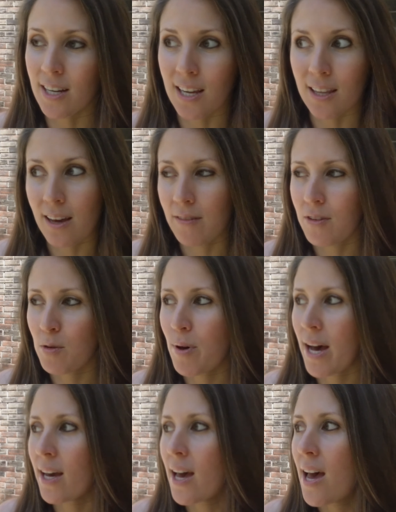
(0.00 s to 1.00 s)
I need that
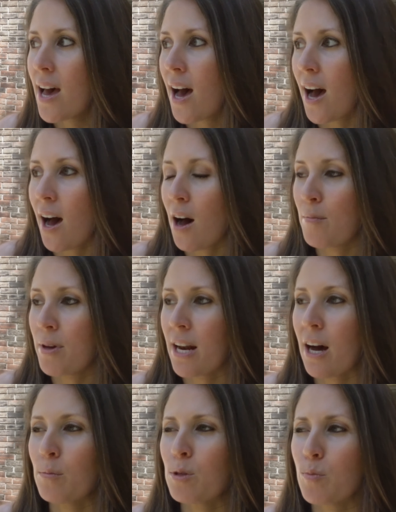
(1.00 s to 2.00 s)
feedback.
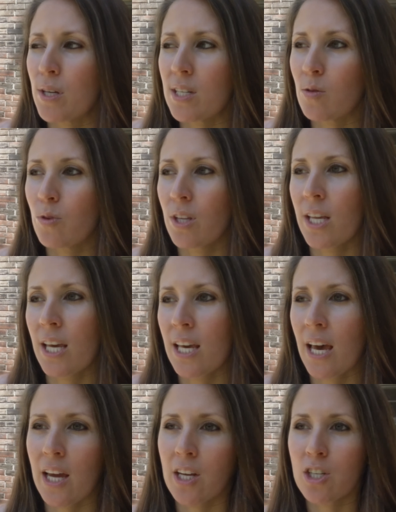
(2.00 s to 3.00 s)
It helps me to really
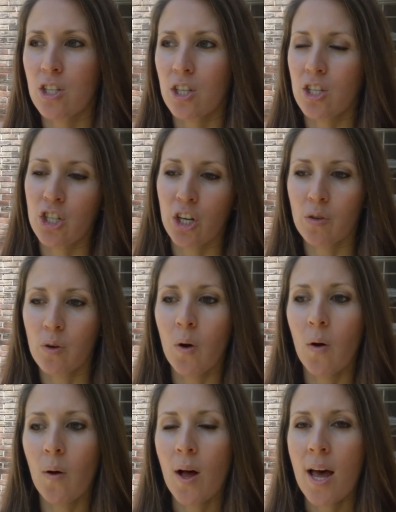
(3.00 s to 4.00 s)
gauge the
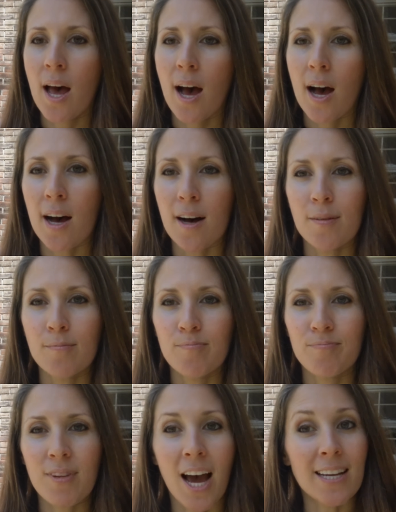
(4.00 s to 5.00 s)
general
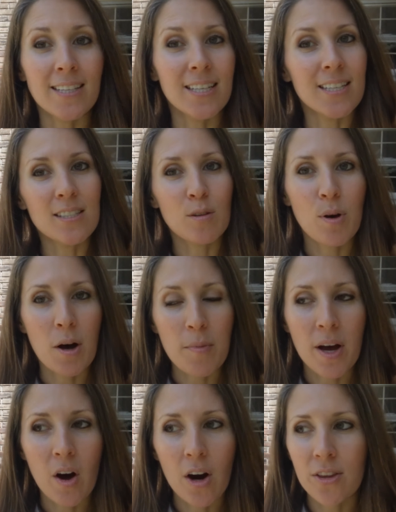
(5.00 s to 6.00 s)
ideas
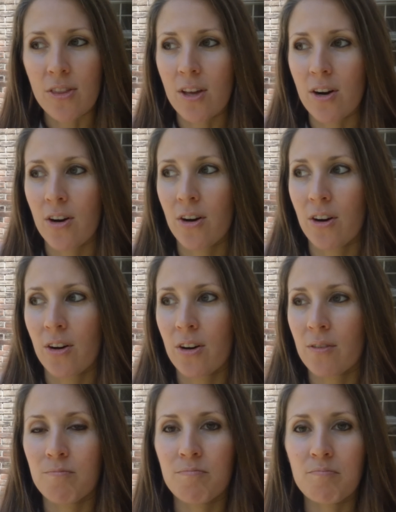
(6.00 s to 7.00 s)
about my art that are,
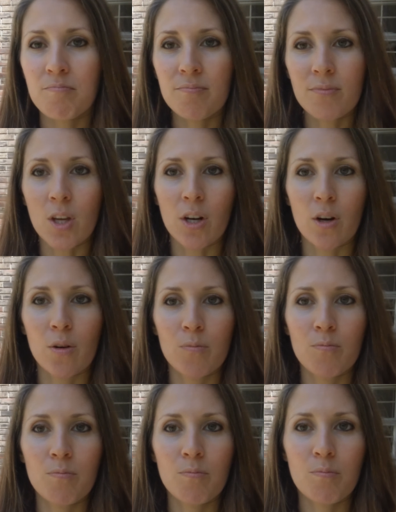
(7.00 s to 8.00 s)
you
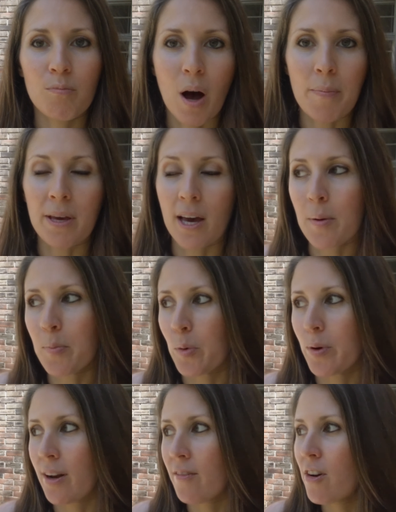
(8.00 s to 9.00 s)
know, popping up
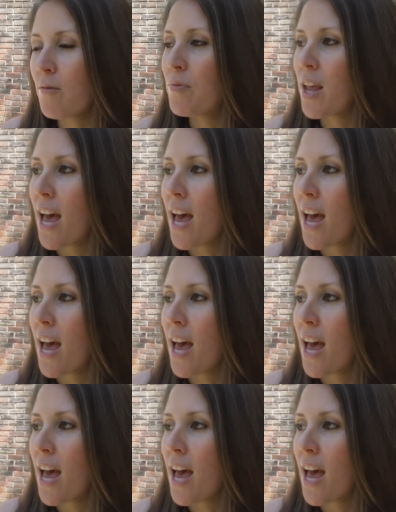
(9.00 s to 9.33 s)
or whatever.